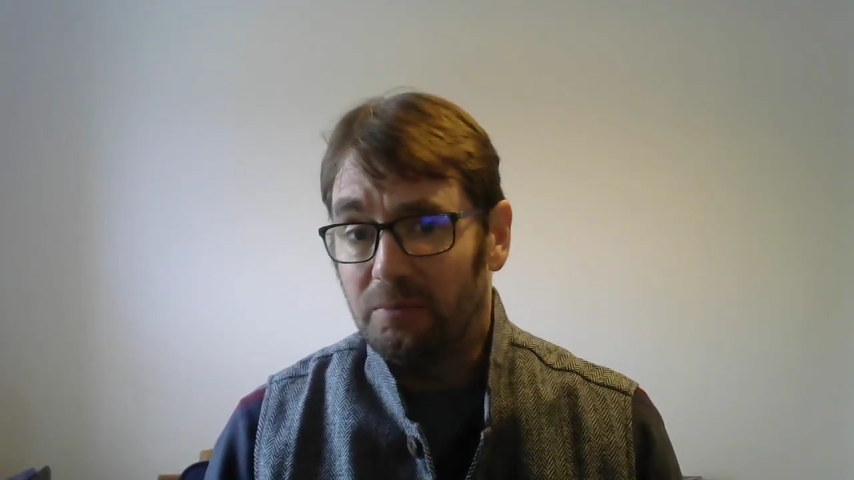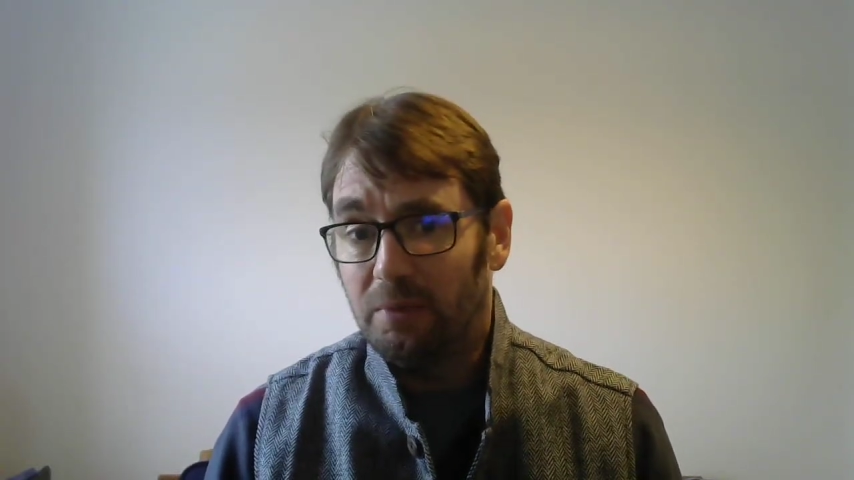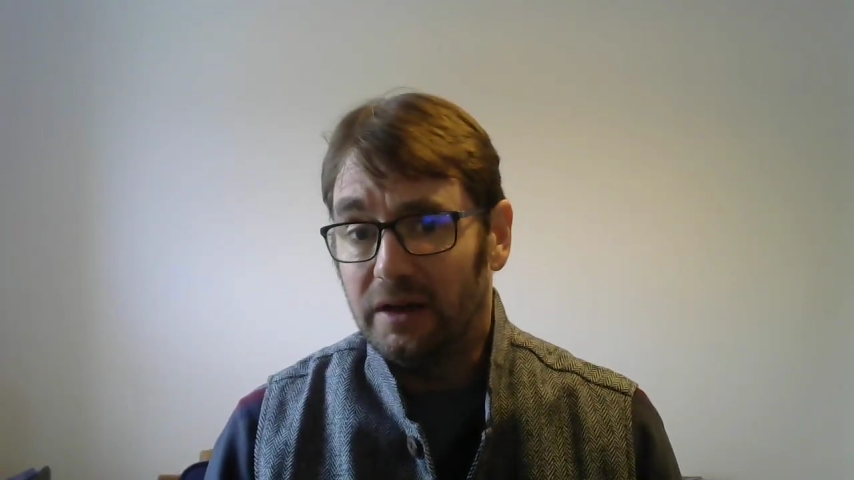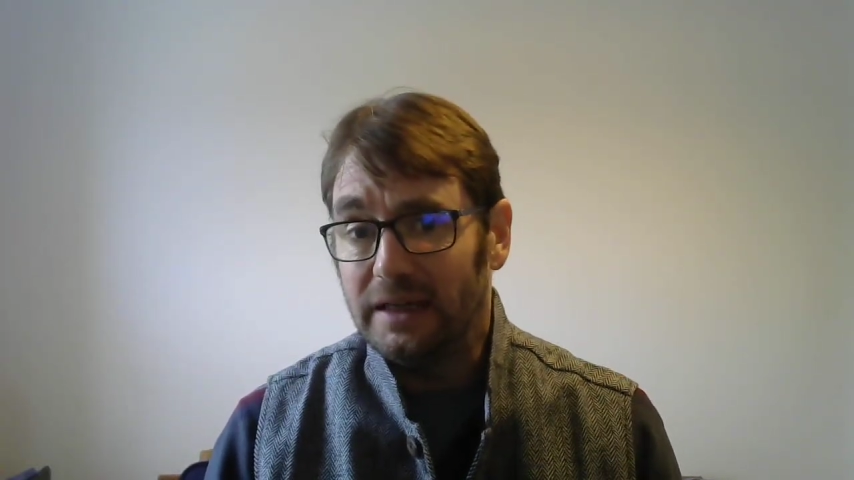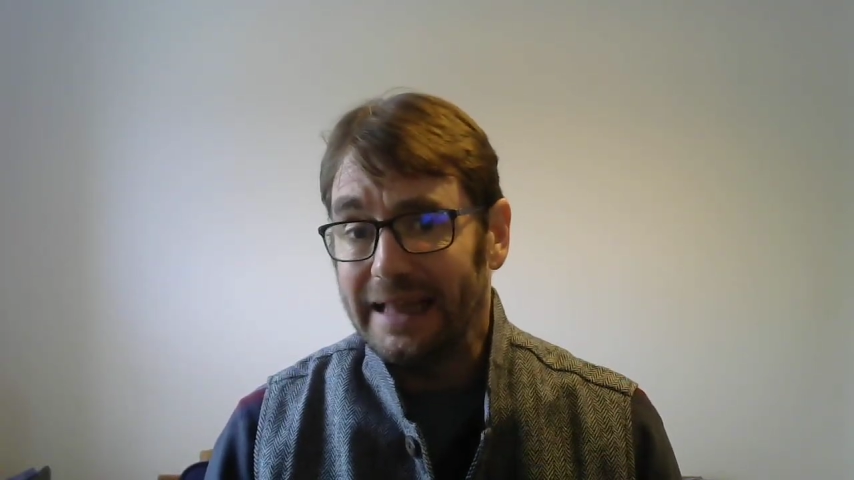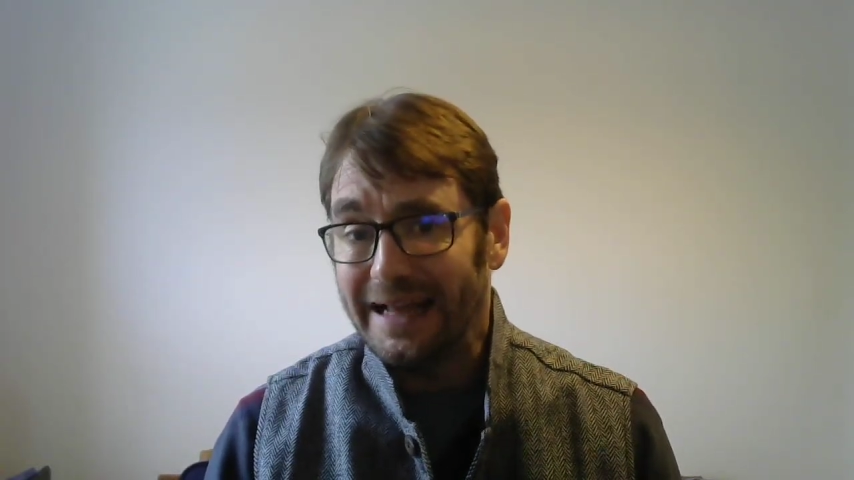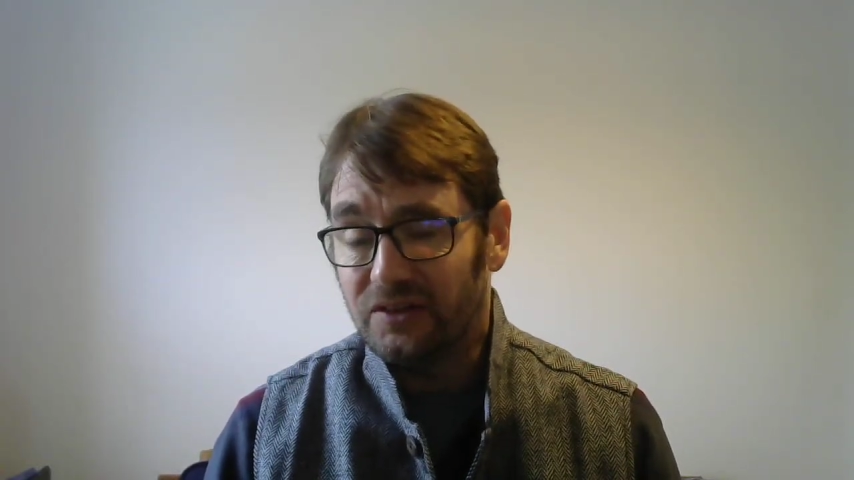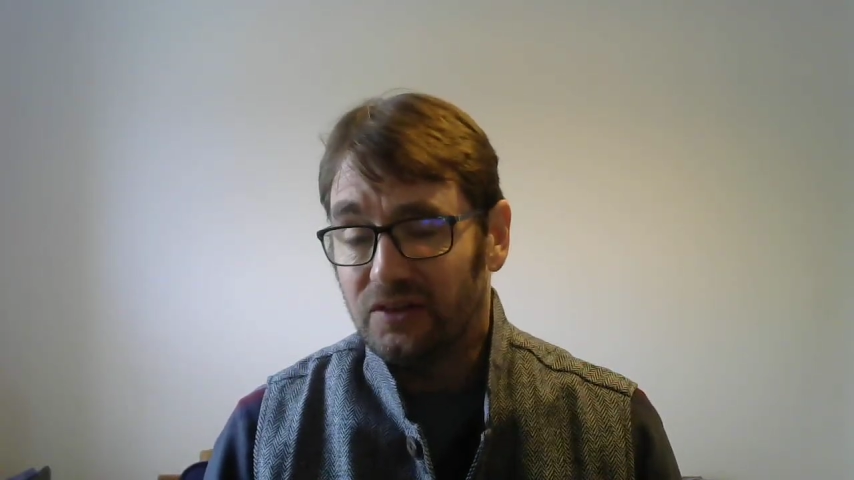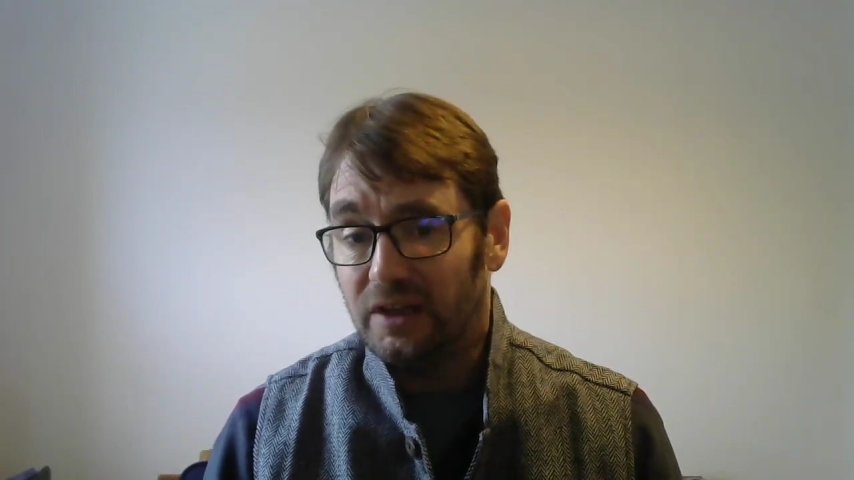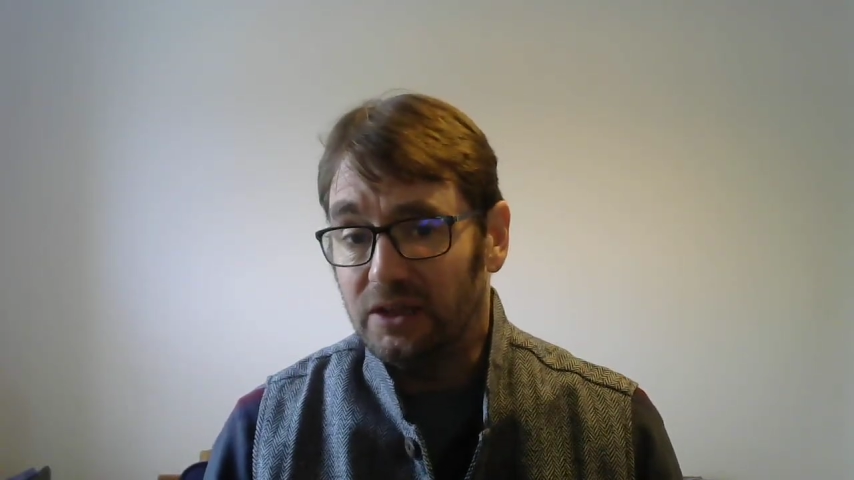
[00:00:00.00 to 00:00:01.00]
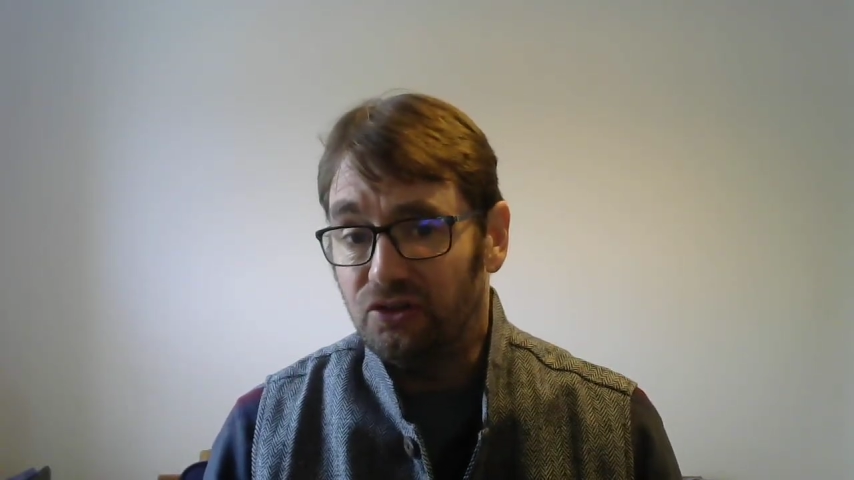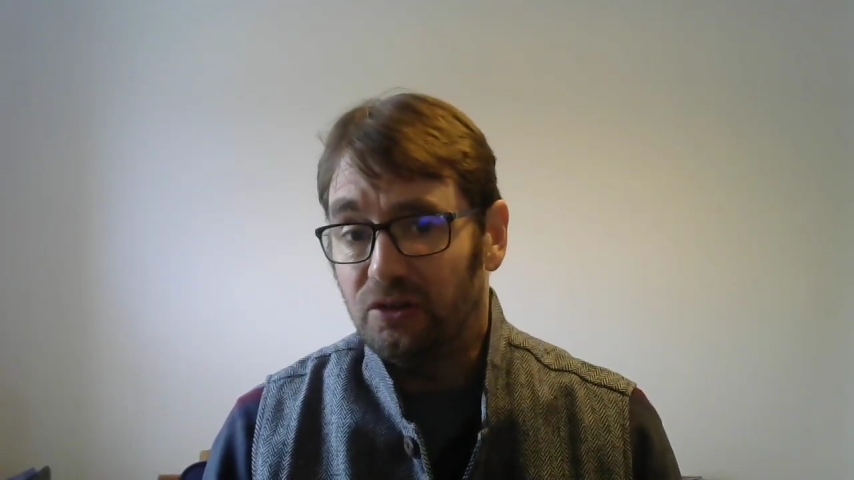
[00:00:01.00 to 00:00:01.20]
by that stage,